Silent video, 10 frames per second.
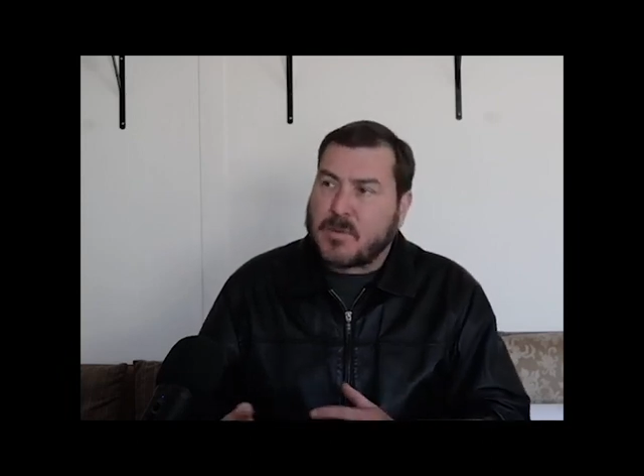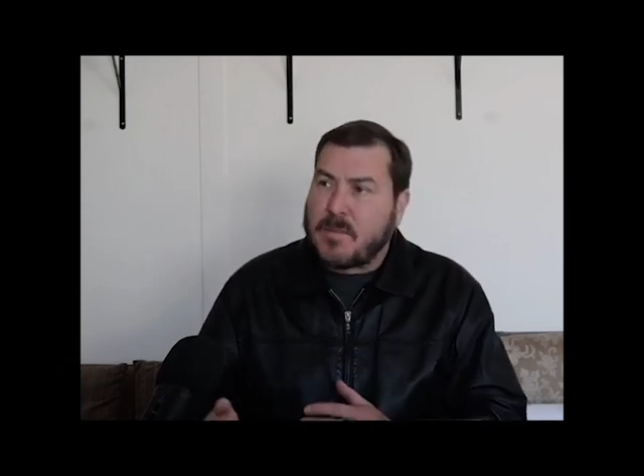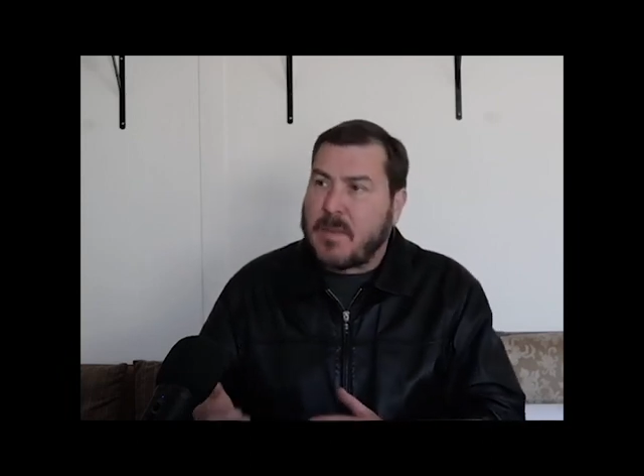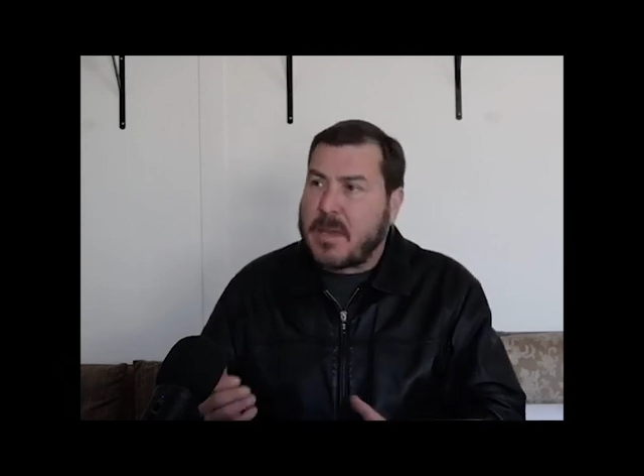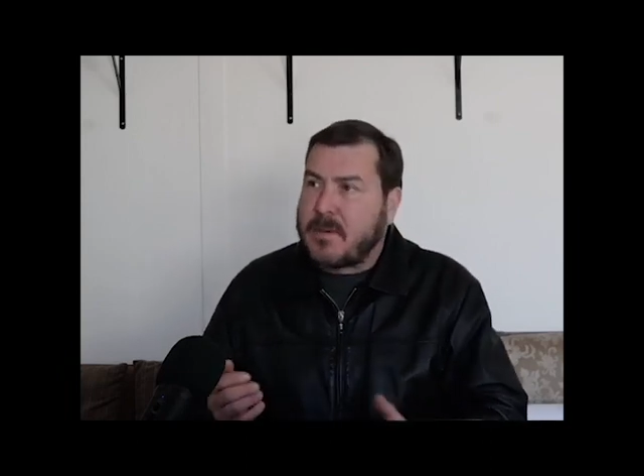We
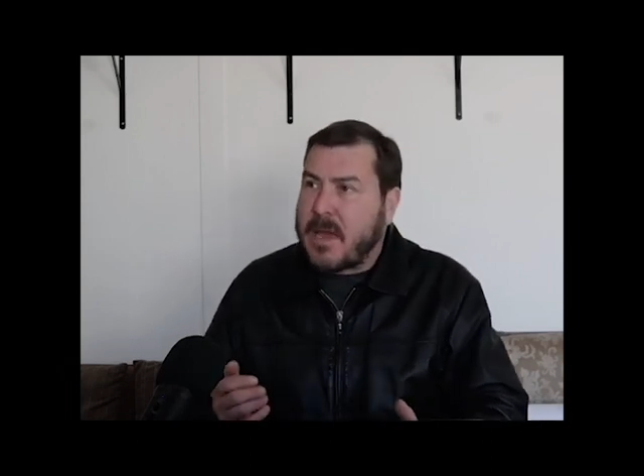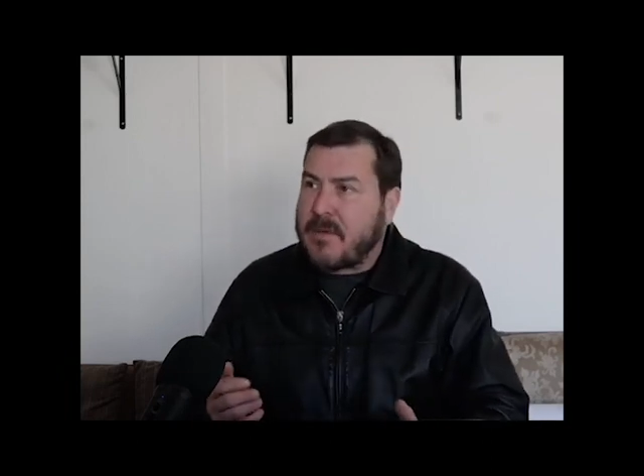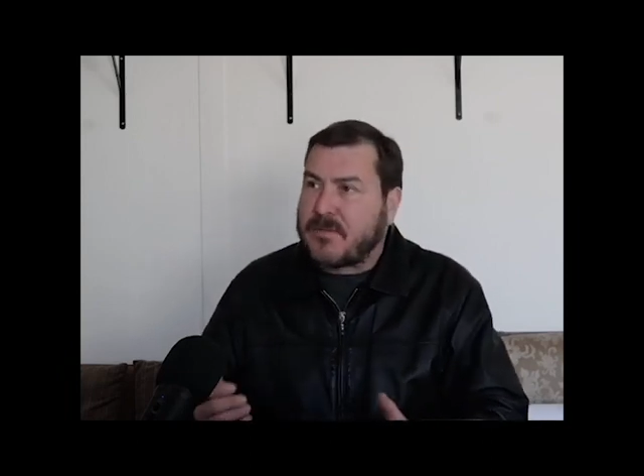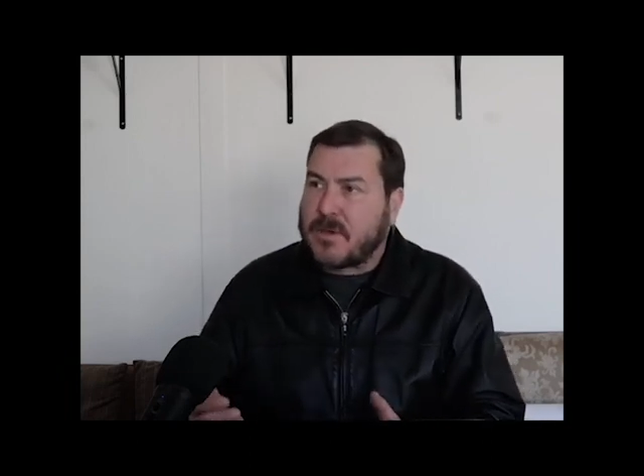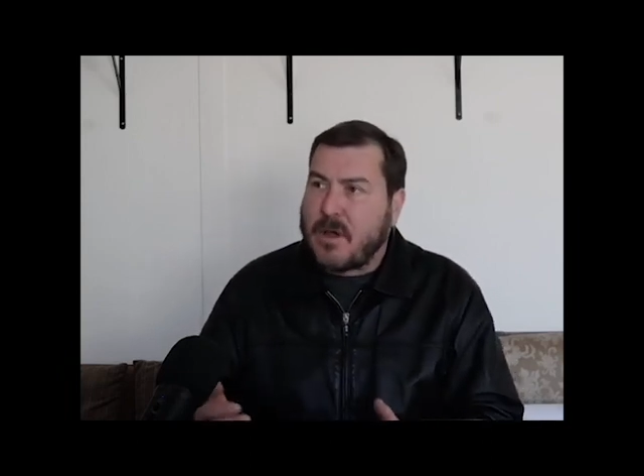may
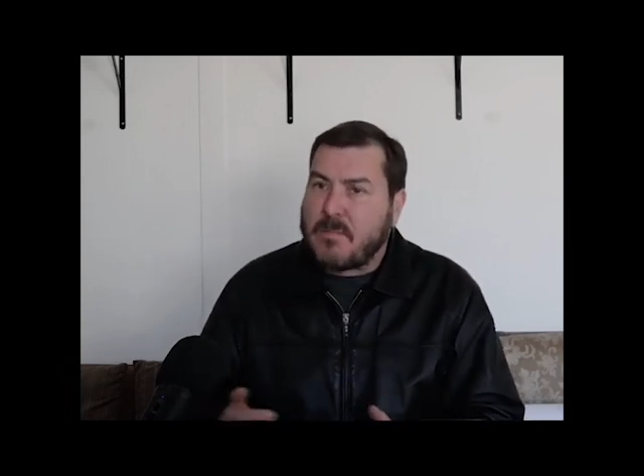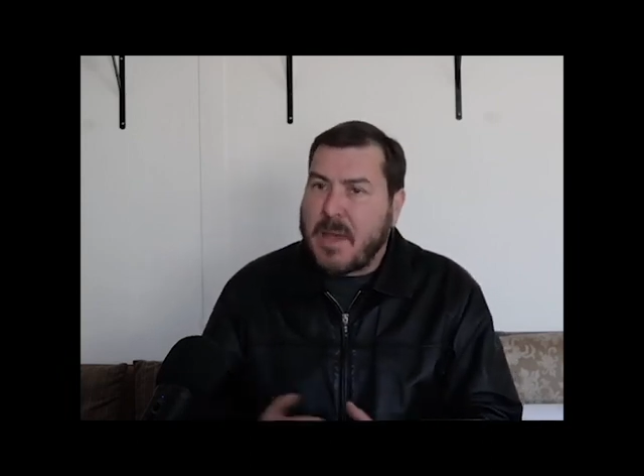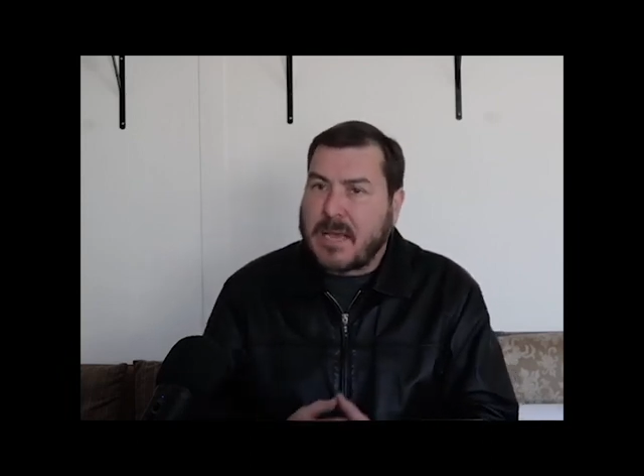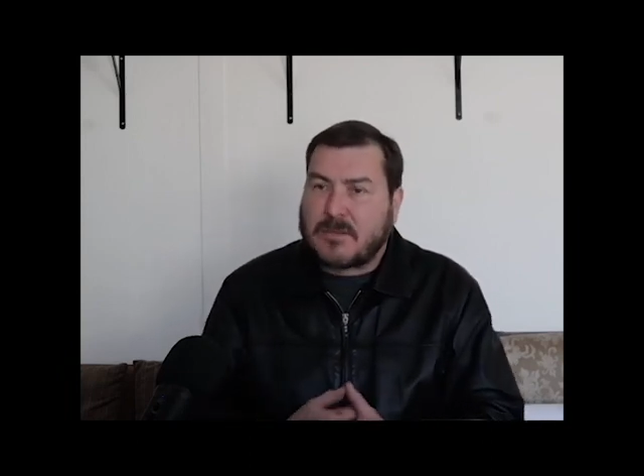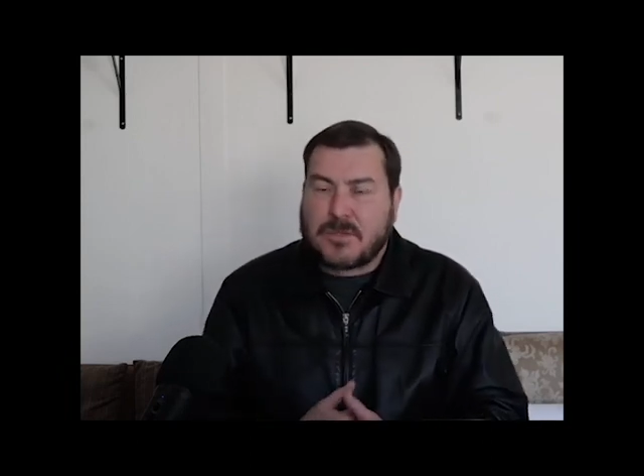have to go
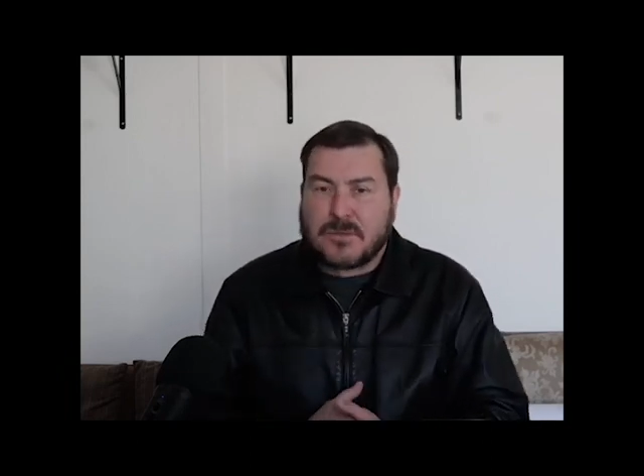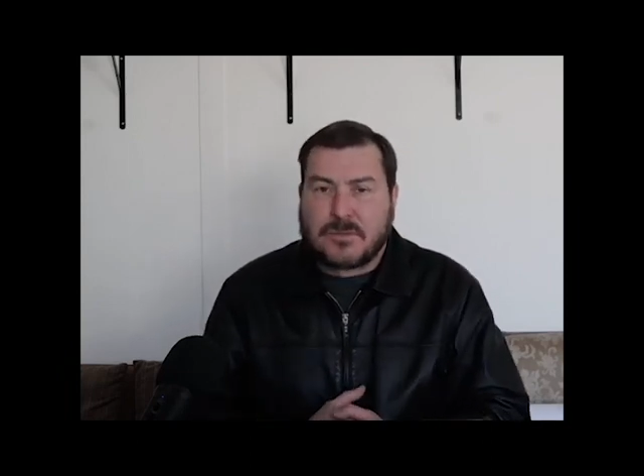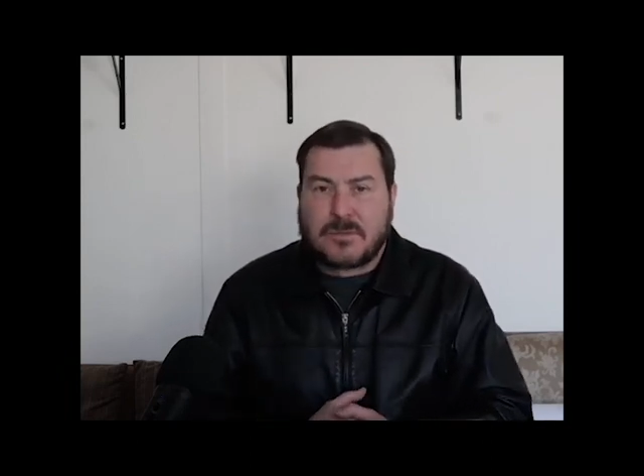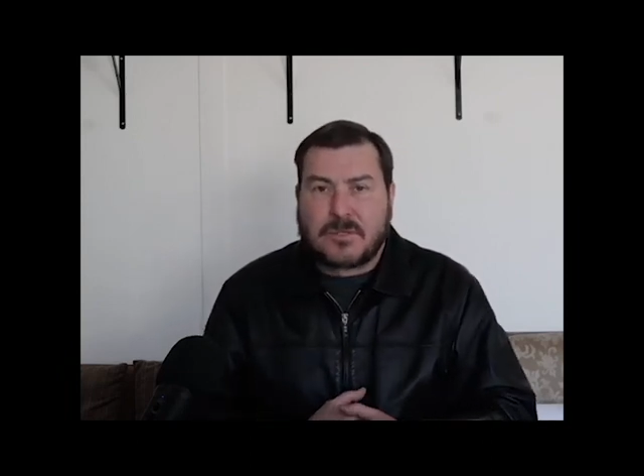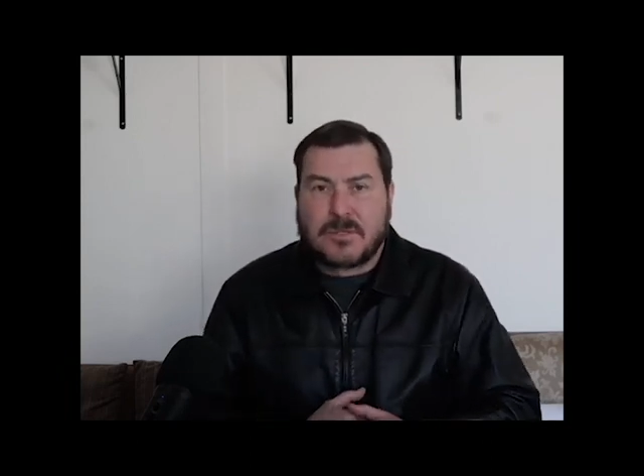back
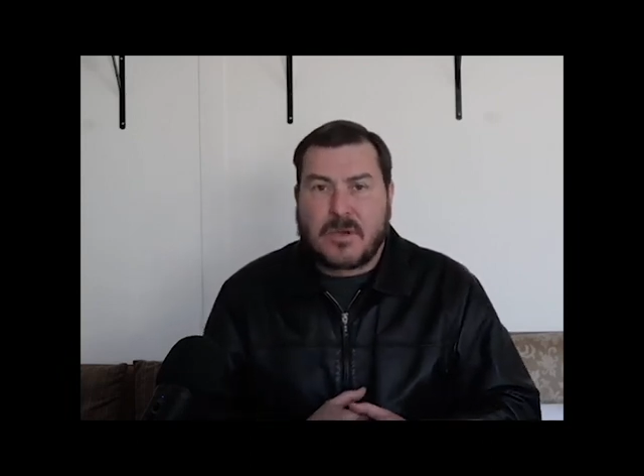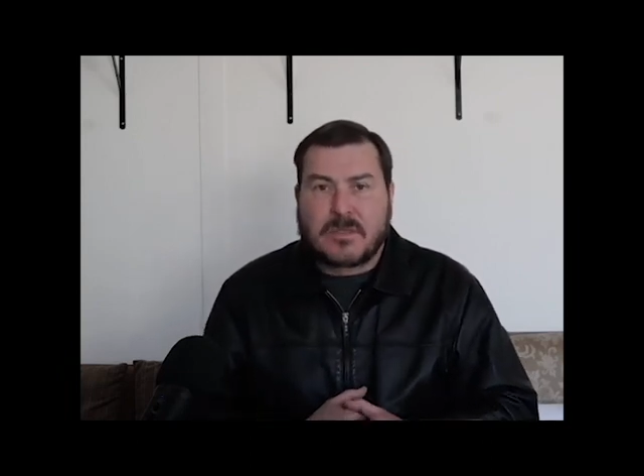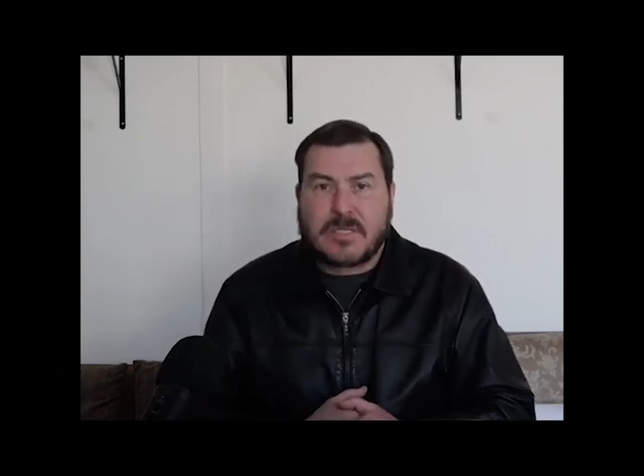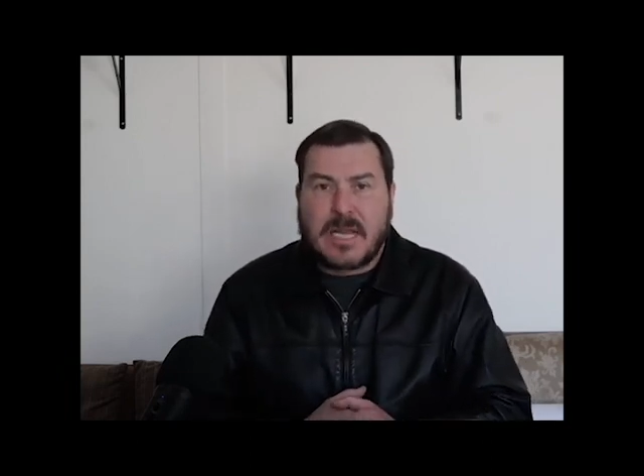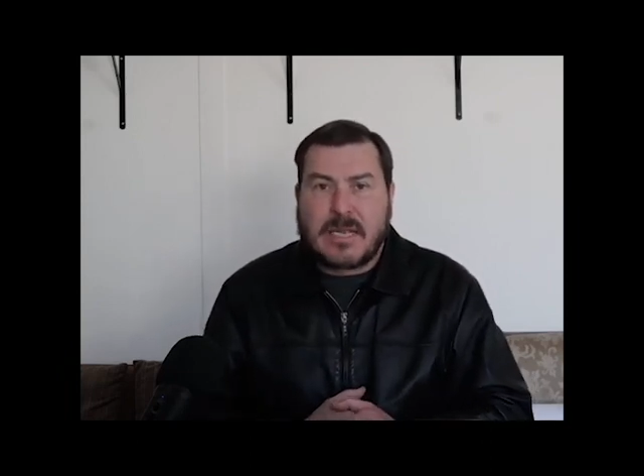to not
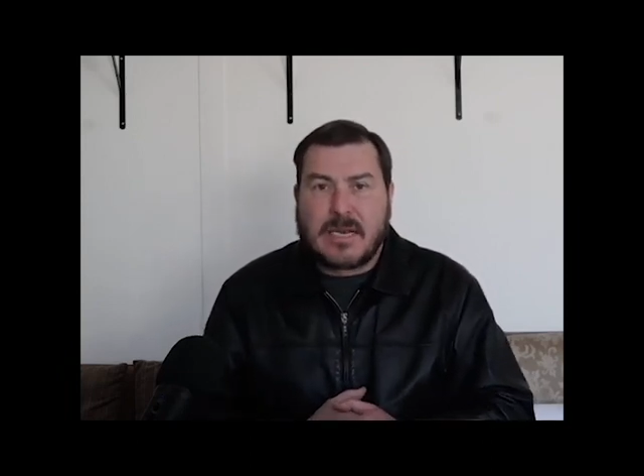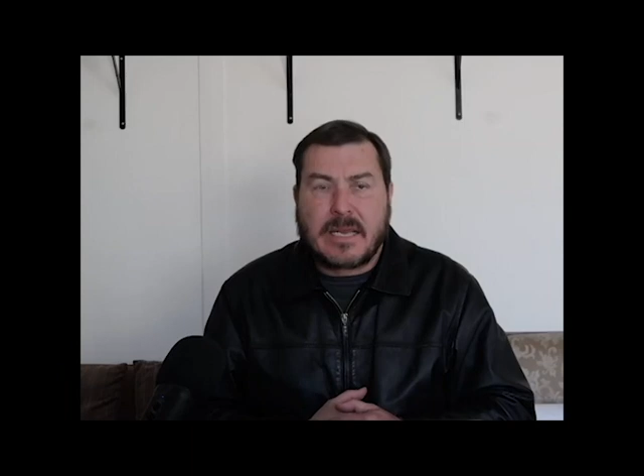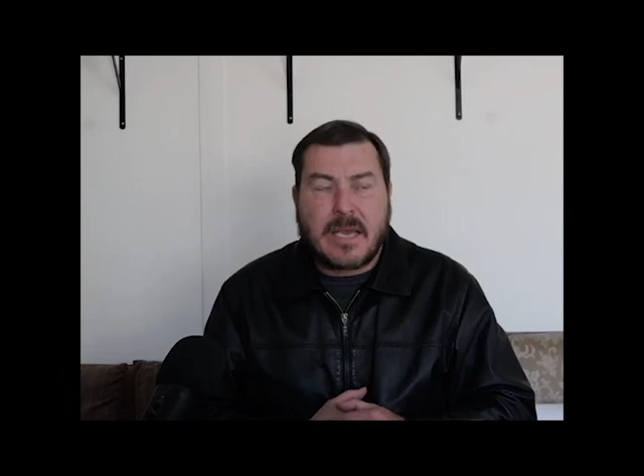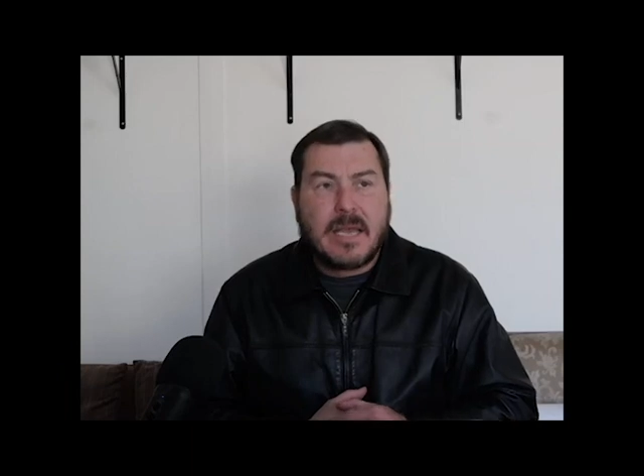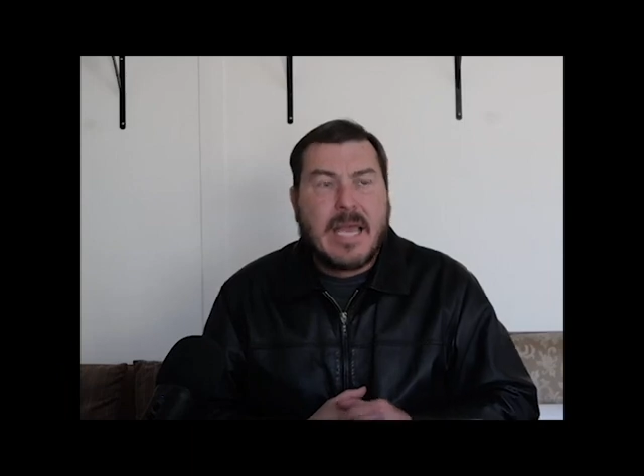selling
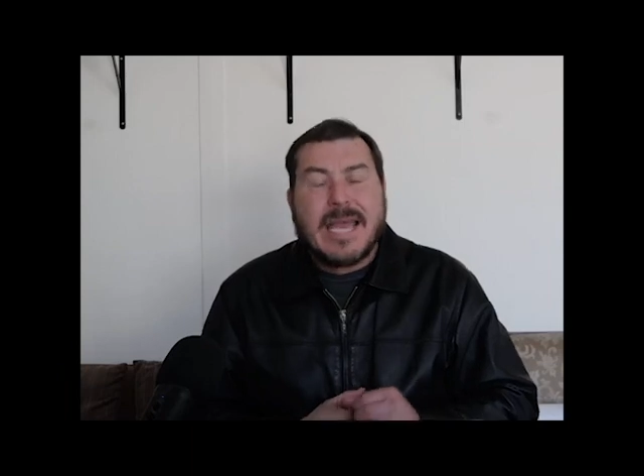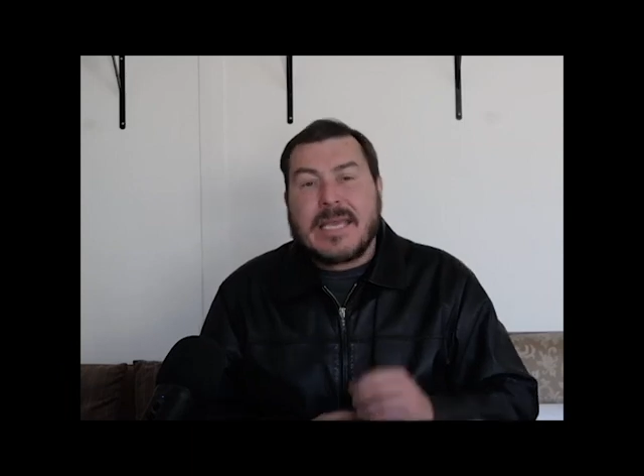liquor.